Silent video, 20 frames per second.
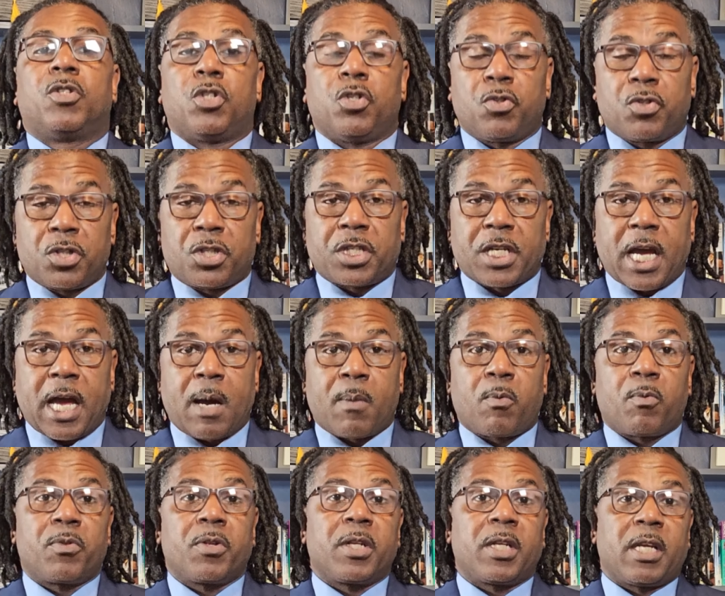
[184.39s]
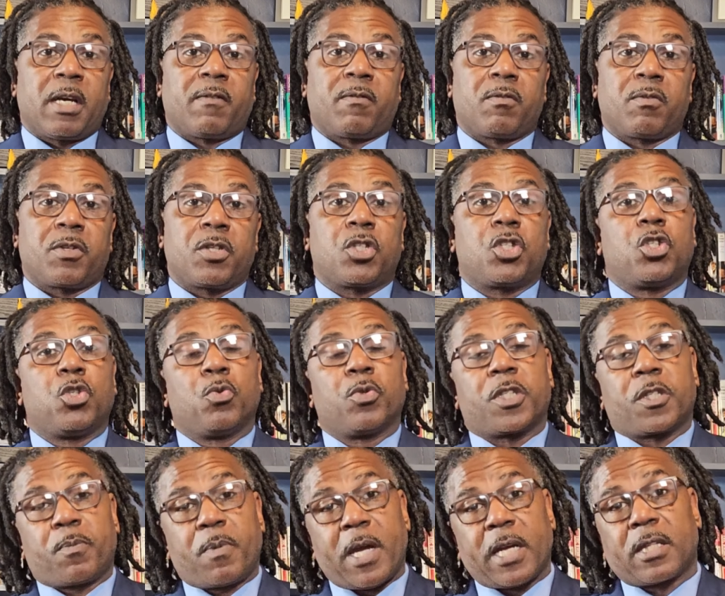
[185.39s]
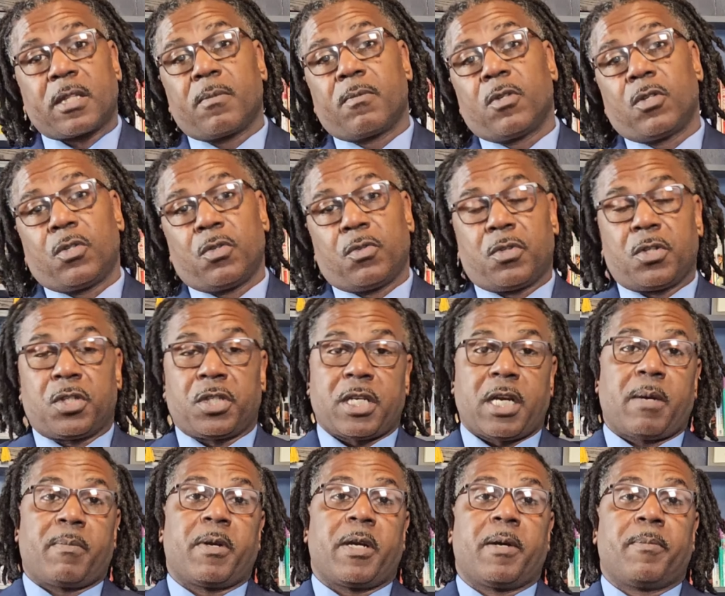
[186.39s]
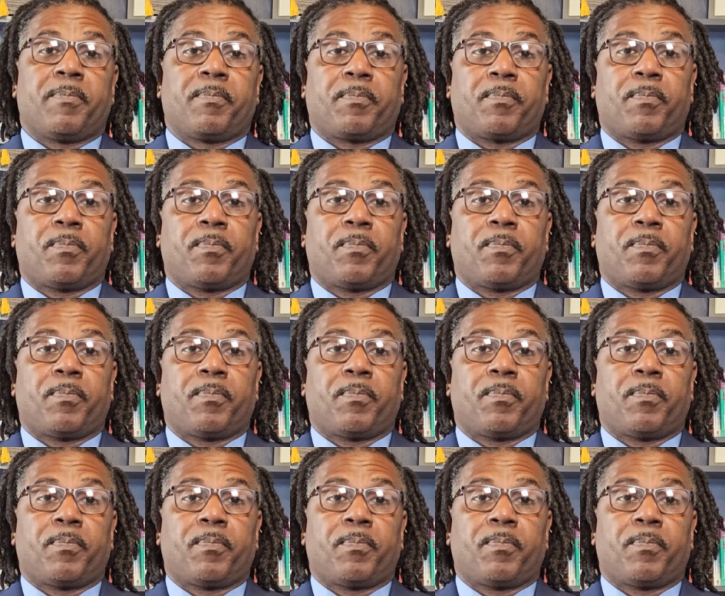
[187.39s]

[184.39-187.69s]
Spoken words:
do the job on the level that you expect them to do the job at.